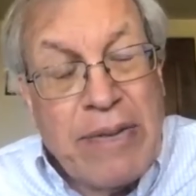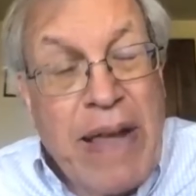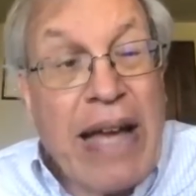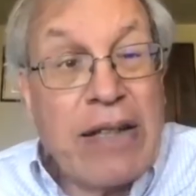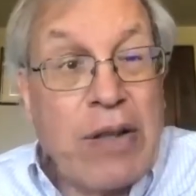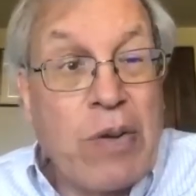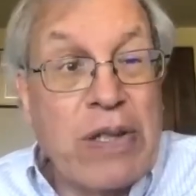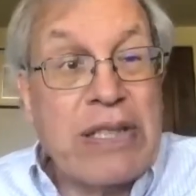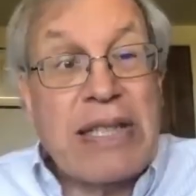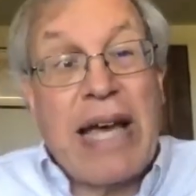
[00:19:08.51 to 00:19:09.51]
In fact, the
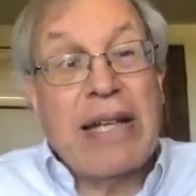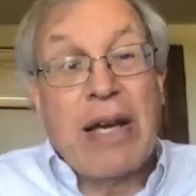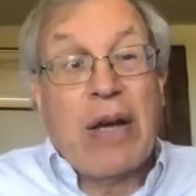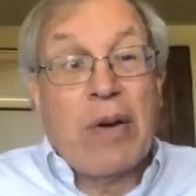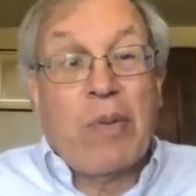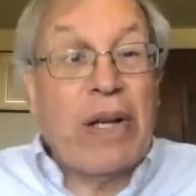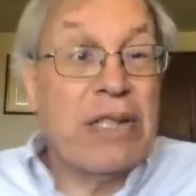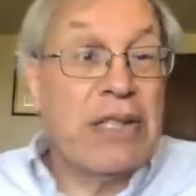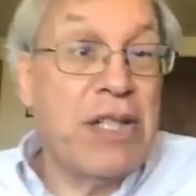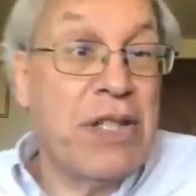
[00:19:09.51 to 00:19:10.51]
court said, when
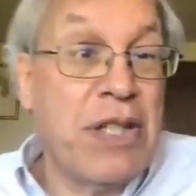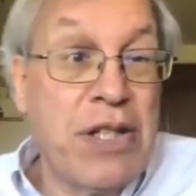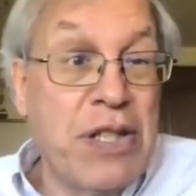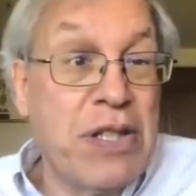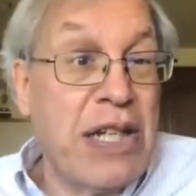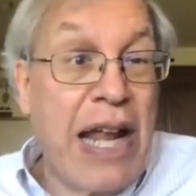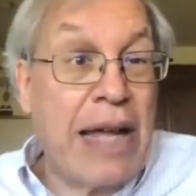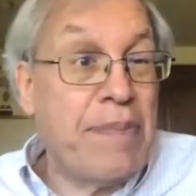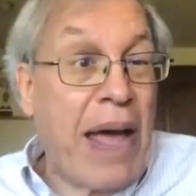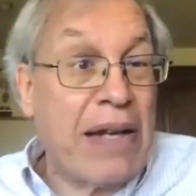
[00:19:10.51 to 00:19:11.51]
it's a decision to
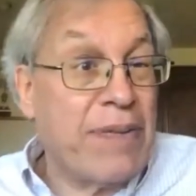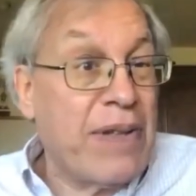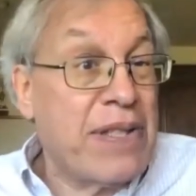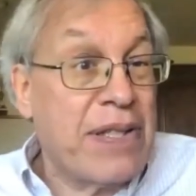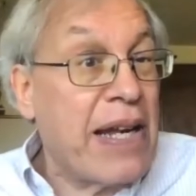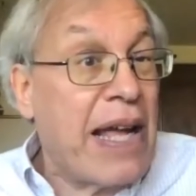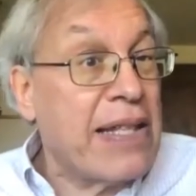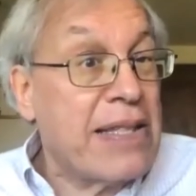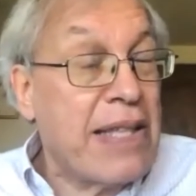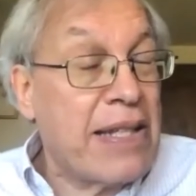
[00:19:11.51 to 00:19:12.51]
deny benefits to
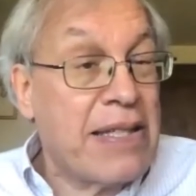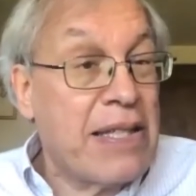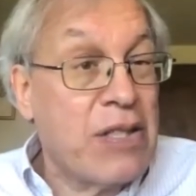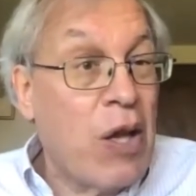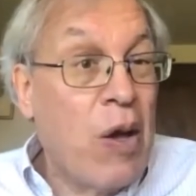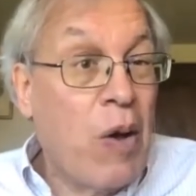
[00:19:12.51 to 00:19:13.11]
non-citizens,